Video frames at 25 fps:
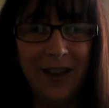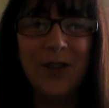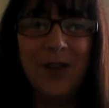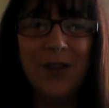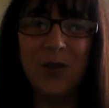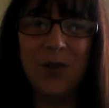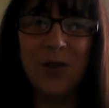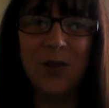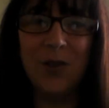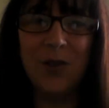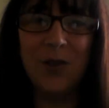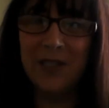
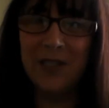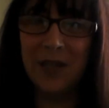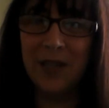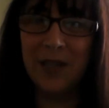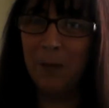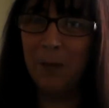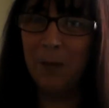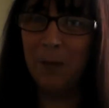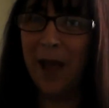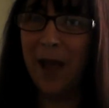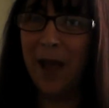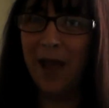So
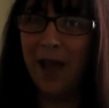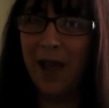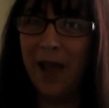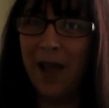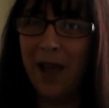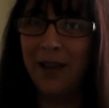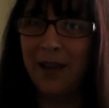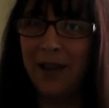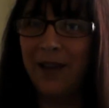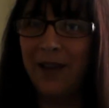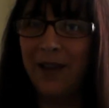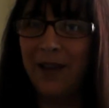sit
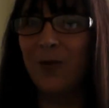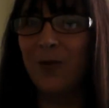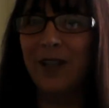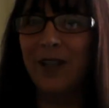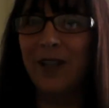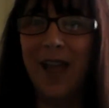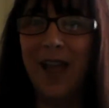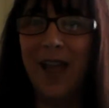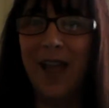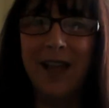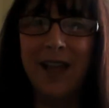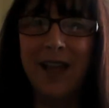back,
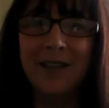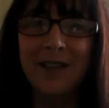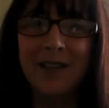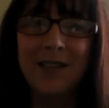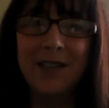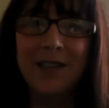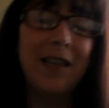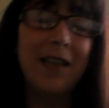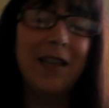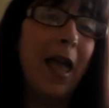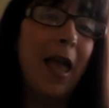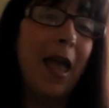
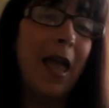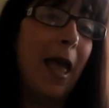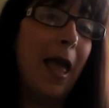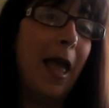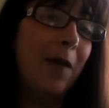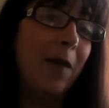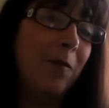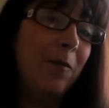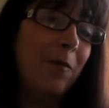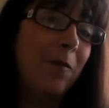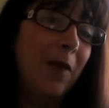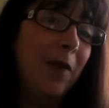relax,
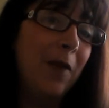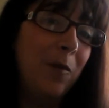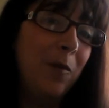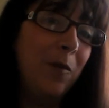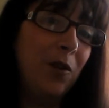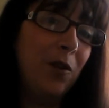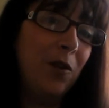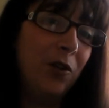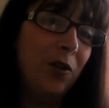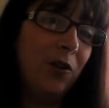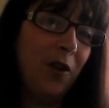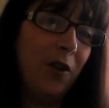and maybe
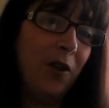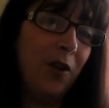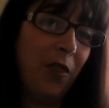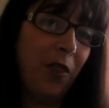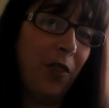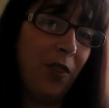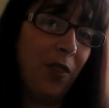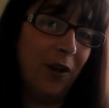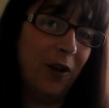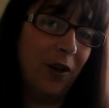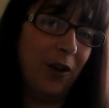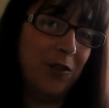you'll learn a
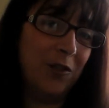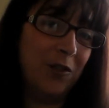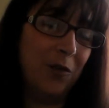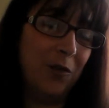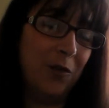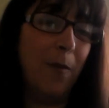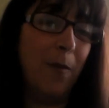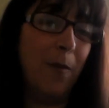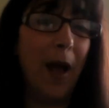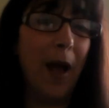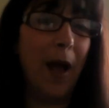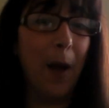thing or
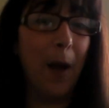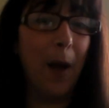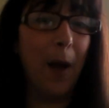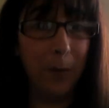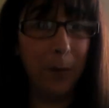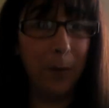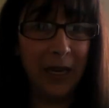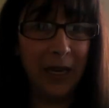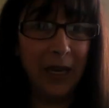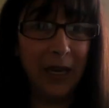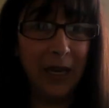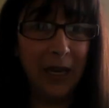two about
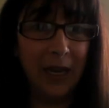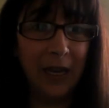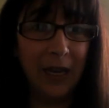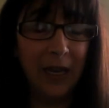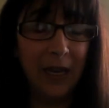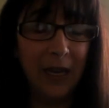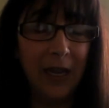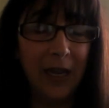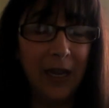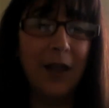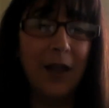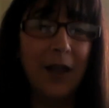me,
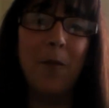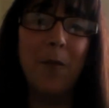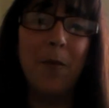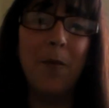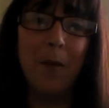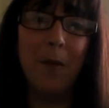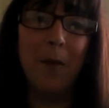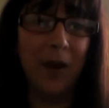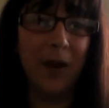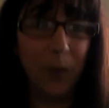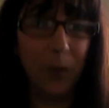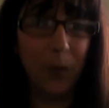
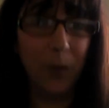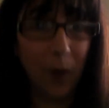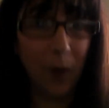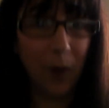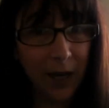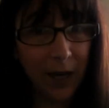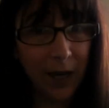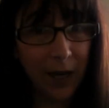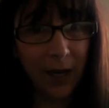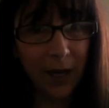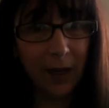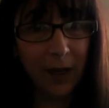about my
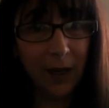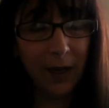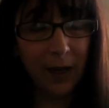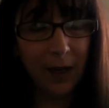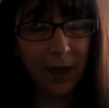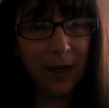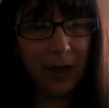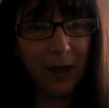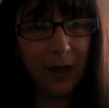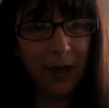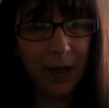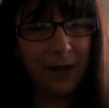writing,
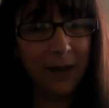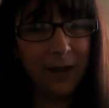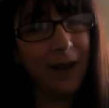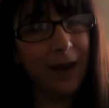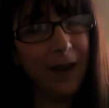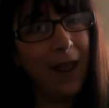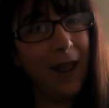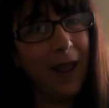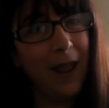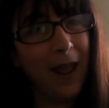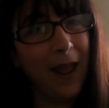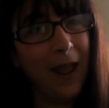
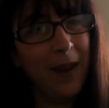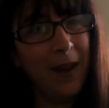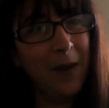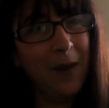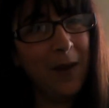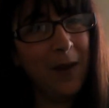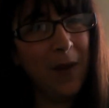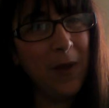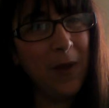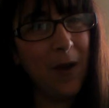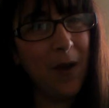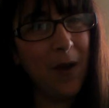
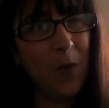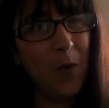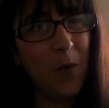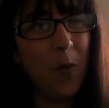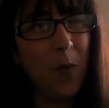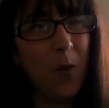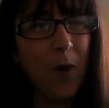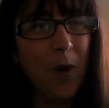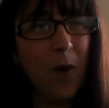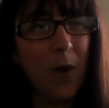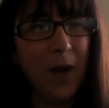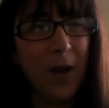and about
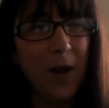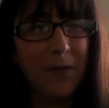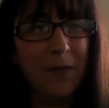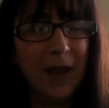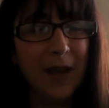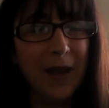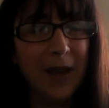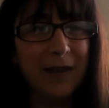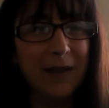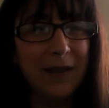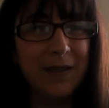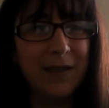what
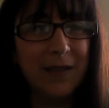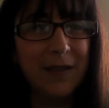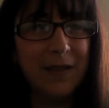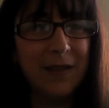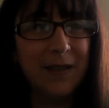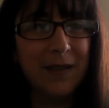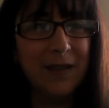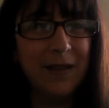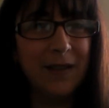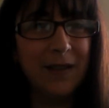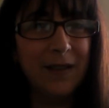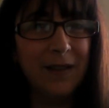
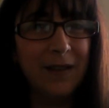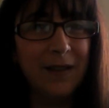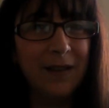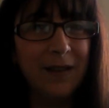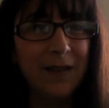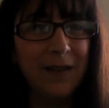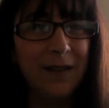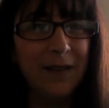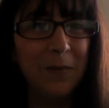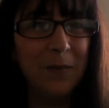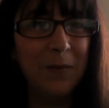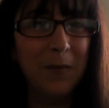makes
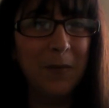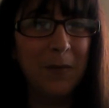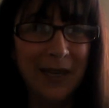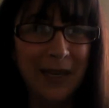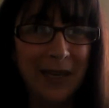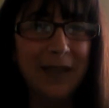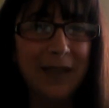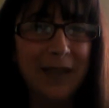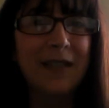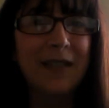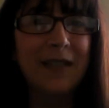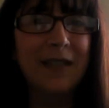
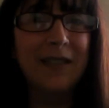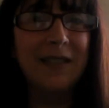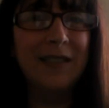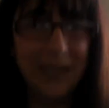me